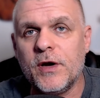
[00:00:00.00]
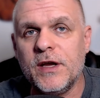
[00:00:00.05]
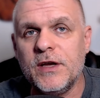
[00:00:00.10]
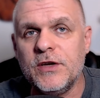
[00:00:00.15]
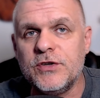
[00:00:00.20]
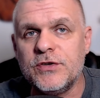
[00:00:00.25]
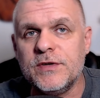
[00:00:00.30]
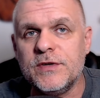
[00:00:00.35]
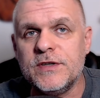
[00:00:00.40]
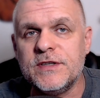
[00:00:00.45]

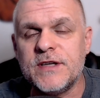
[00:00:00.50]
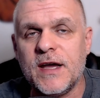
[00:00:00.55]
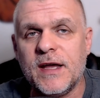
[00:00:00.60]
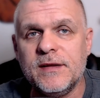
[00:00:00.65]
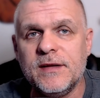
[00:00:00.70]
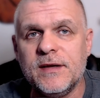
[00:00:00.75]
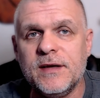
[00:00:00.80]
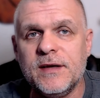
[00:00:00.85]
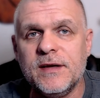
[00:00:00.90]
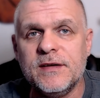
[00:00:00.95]
injuries
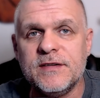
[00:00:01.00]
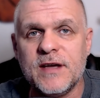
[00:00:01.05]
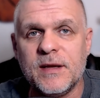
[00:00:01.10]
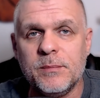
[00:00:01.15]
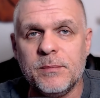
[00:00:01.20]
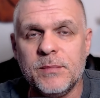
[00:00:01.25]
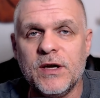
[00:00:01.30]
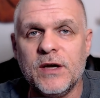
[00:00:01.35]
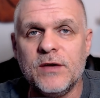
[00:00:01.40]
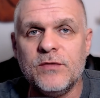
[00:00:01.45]
ended his
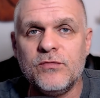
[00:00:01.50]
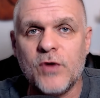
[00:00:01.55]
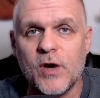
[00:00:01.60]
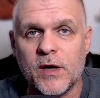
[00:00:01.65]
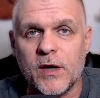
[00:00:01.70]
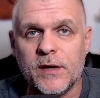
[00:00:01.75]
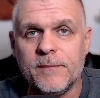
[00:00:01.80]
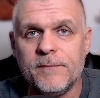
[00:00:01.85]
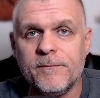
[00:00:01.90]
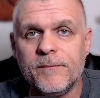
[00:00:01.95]
NBA run.